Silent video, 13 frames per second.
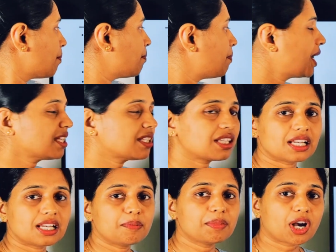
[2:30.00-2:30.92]

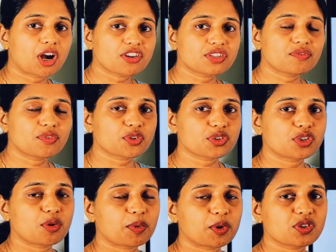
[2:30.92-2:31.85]
Basically, because of
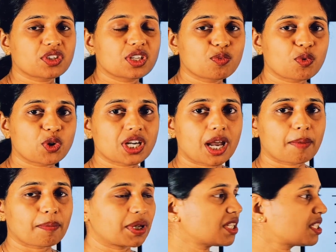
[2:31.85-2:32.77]
osteoporosis, what
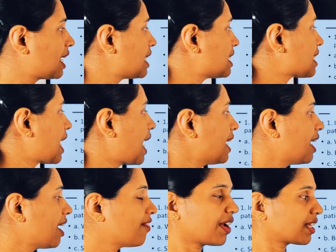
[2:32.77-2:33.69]
happens? It can
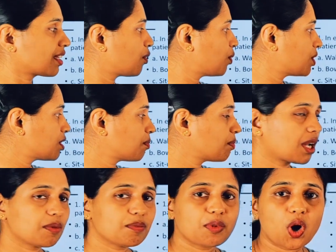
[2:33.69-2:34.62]
affect the
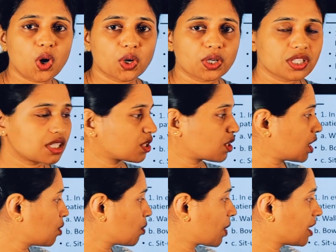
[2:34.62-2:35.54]
vertebral bones. So
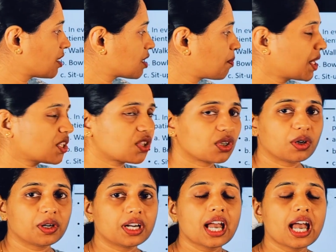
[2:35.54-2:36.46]
see, look at this
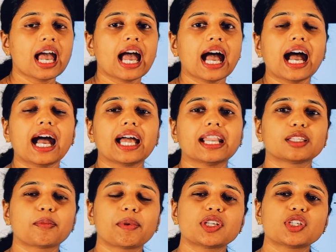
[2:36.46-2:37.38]
picture,
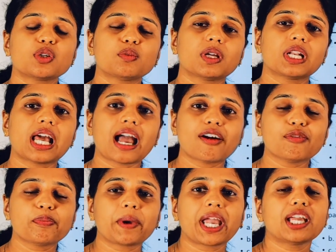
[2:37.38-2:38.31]
and the patient will
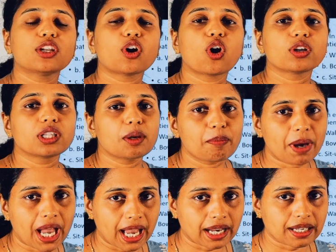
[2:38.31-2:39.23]
have pain on the
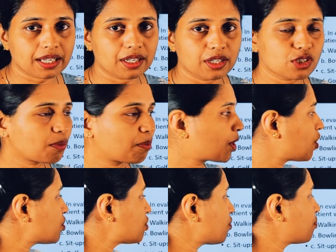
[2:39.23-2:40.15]
back. So
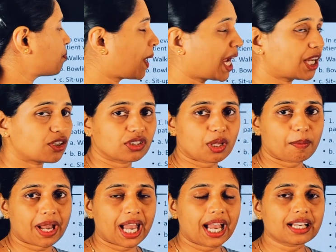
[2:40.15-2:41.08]
because of pain on the
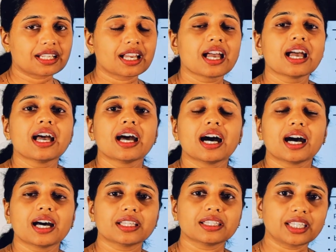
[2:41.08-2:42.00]

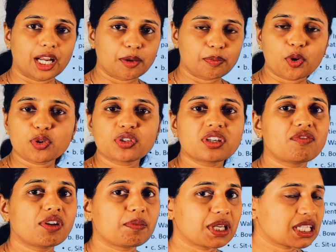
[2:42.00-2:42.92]
back, their posture
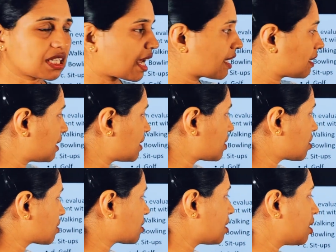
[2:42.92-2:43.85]
will be slightly
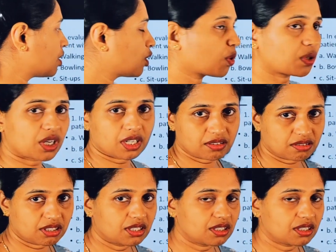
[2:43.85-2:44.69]
turned or